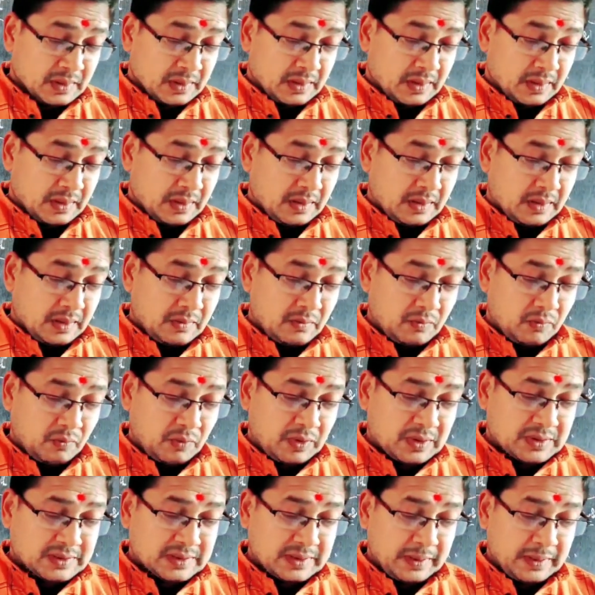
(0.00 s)

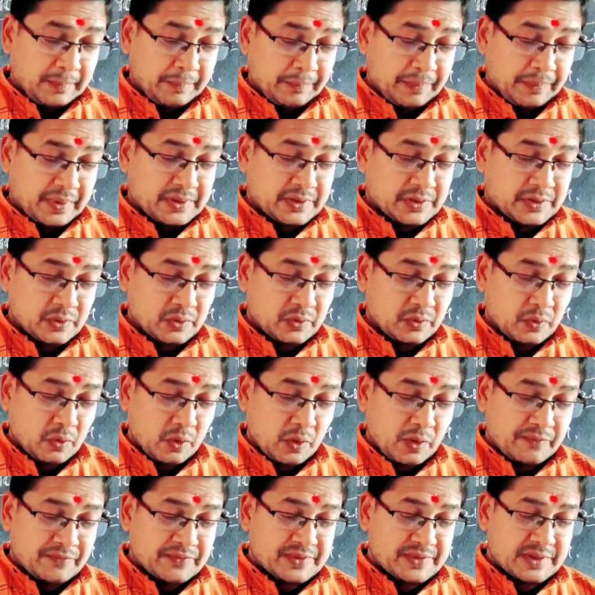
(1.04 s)
What impression
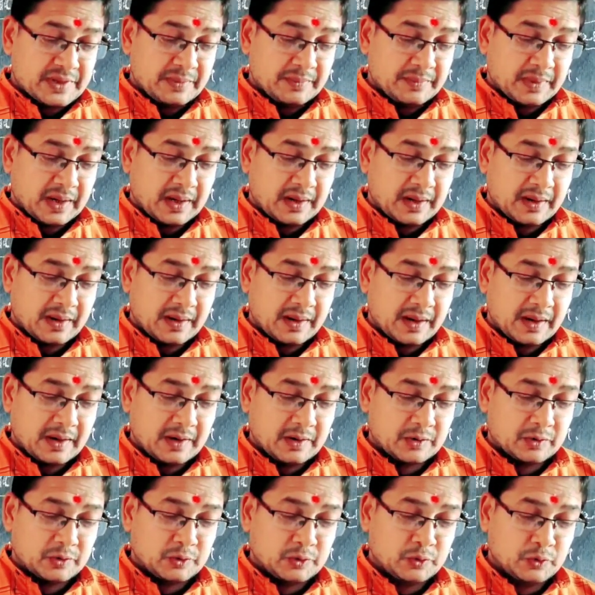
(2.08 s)
of Sri Maharana